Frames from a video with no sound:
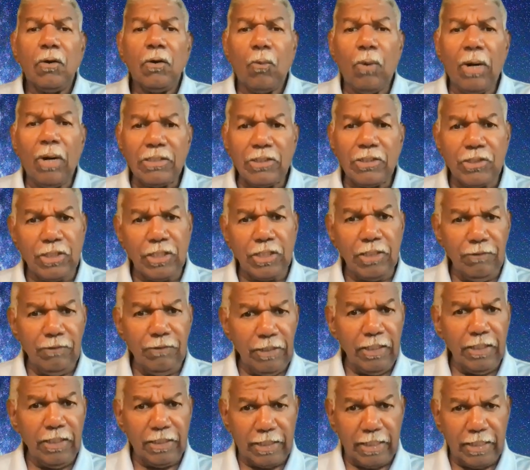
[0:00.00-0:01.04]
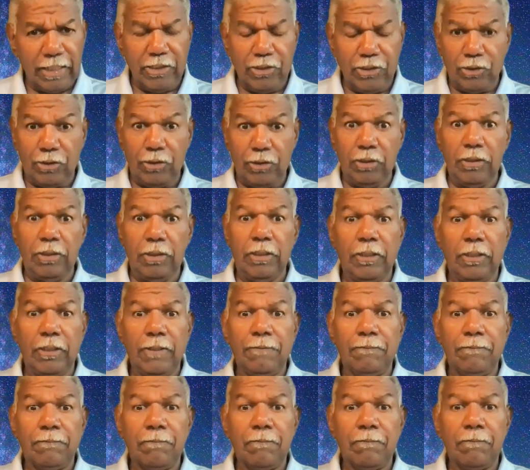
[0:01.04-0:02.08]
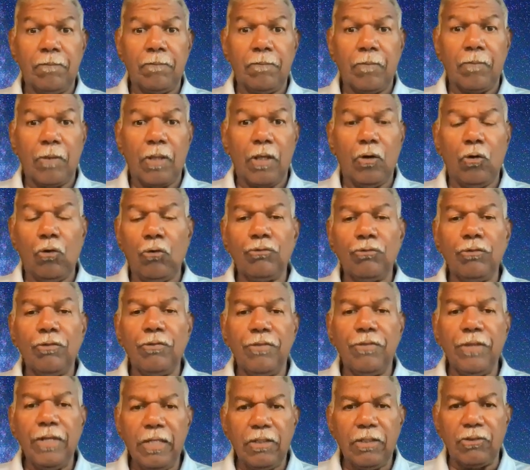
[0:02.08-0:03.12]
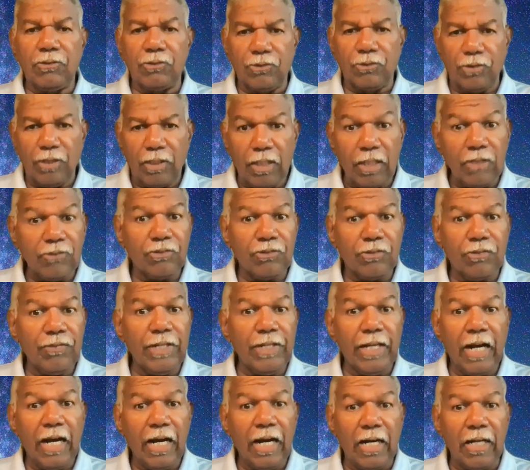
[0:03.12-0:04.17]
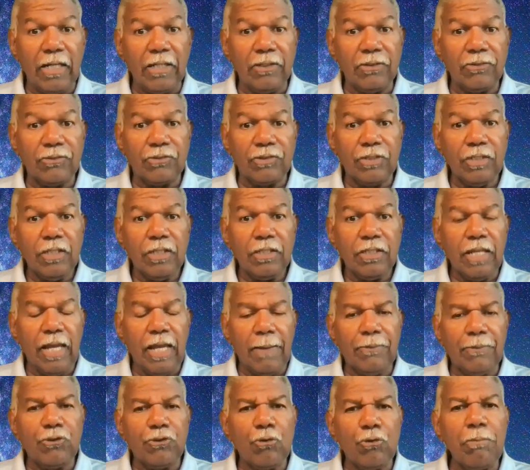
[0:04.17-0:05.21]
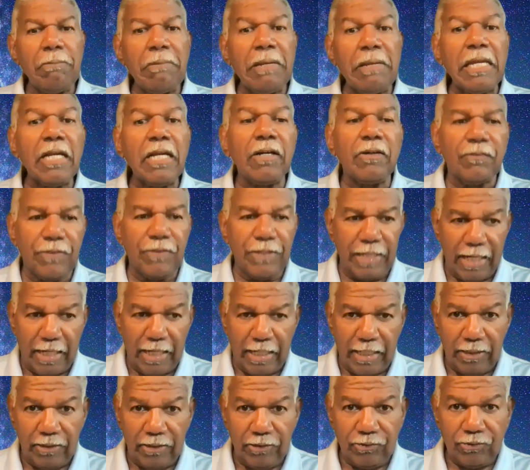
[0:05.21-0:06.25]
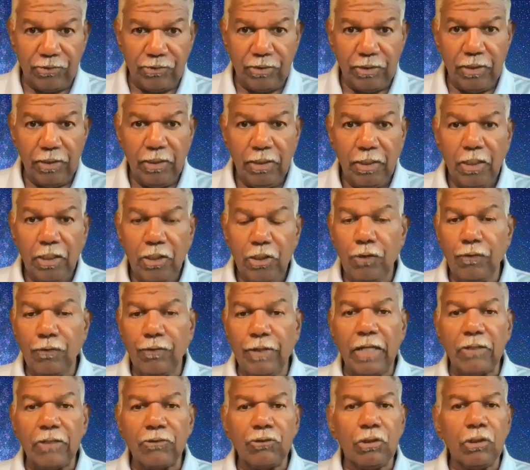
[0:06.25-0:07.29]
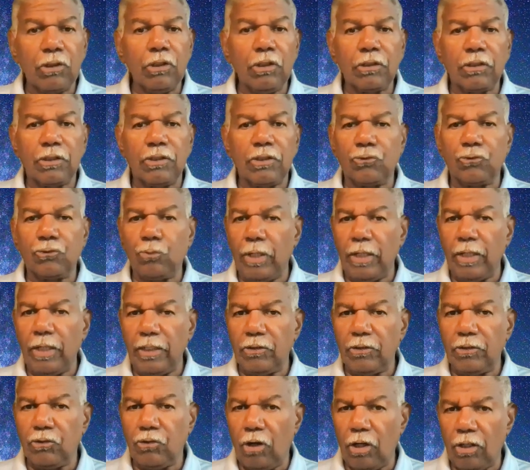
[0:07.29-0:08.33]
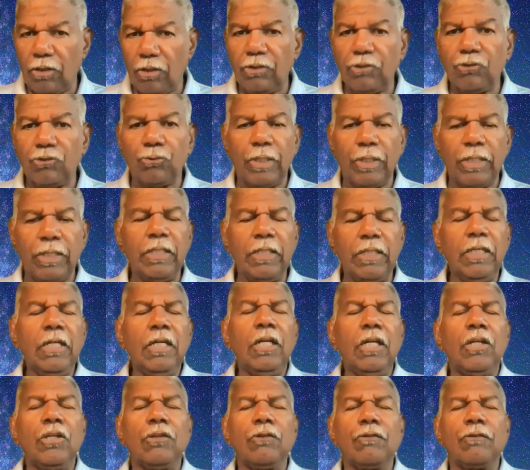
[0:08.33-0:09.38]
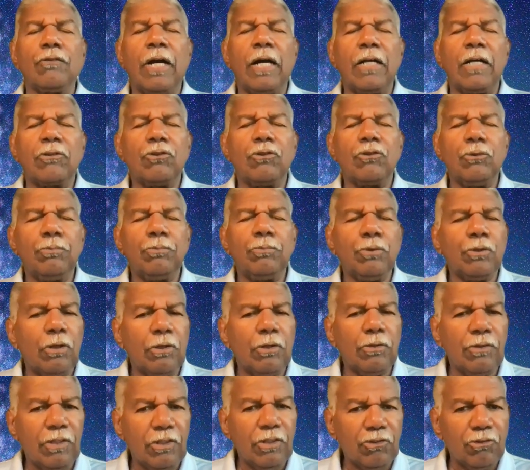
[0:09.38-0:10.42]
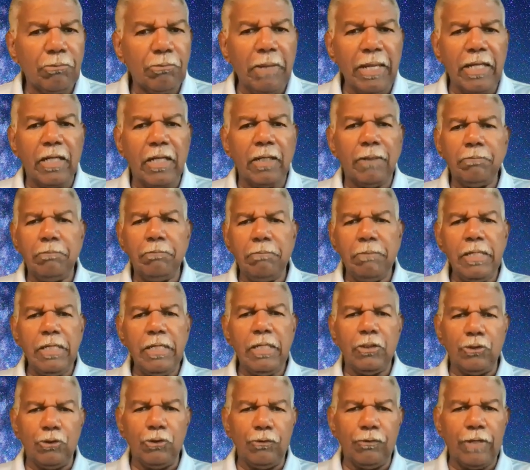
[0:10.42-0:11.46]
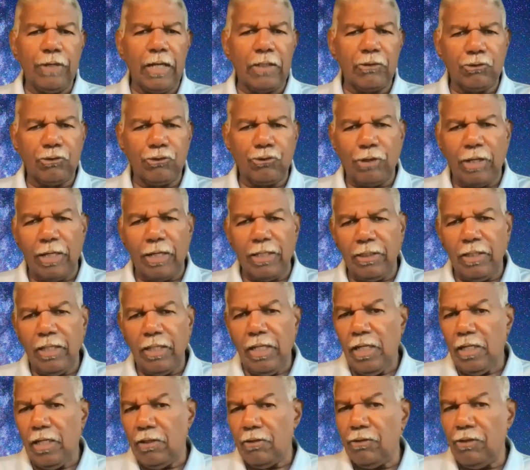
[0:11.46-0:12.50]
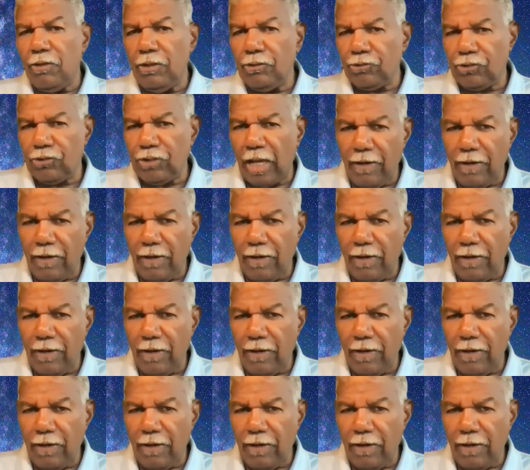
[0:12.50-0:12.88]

Watch TV occasionally. And all the things, the lust of the eyes, the epithumia of the eyes. You've got to look this way, talk this way. You've got to put on this makeup. Men, you've got to try this